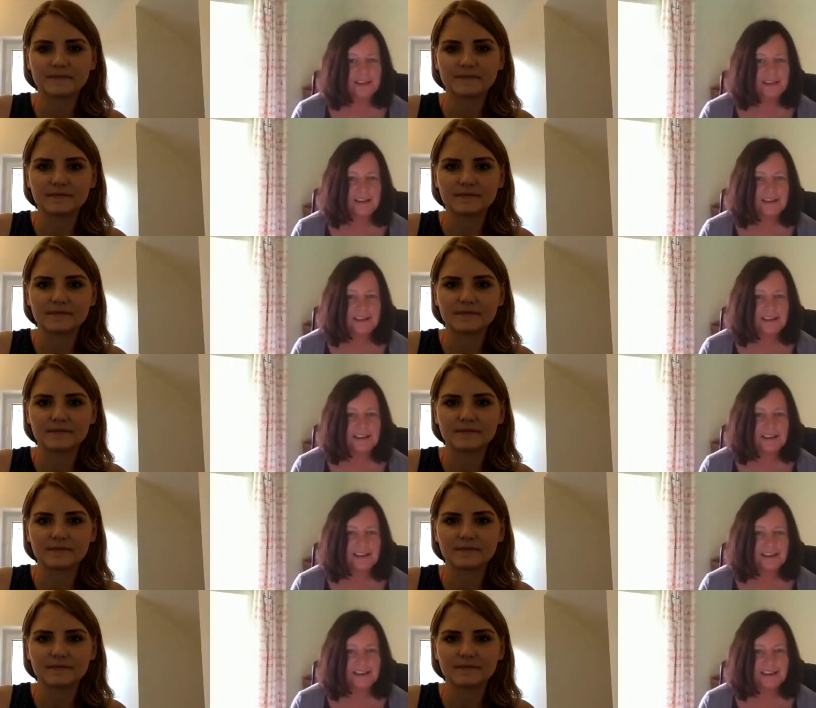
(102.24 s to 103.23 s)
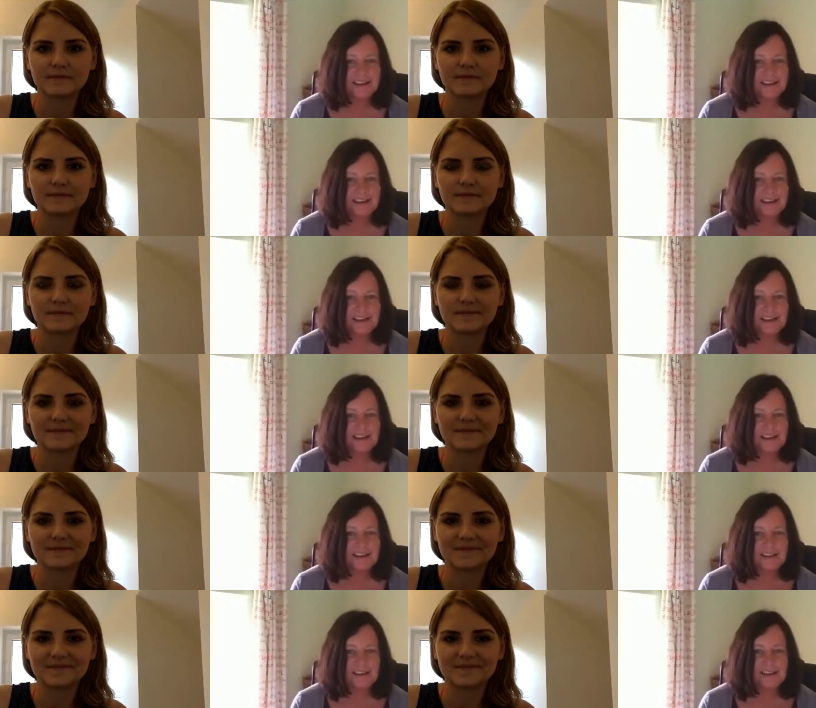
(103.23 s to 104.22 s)

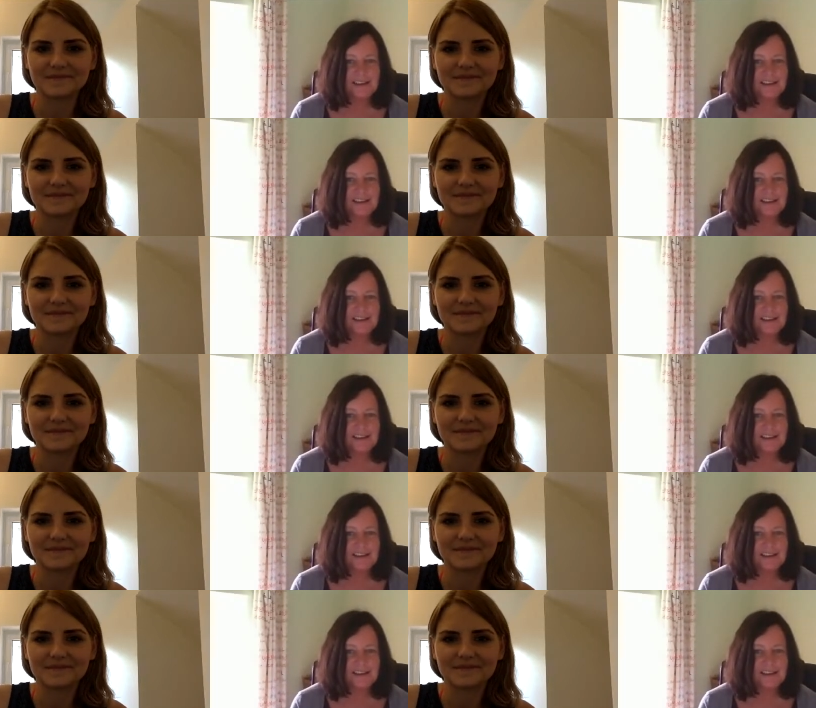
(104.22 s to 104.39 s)
No one is speaking in this clip.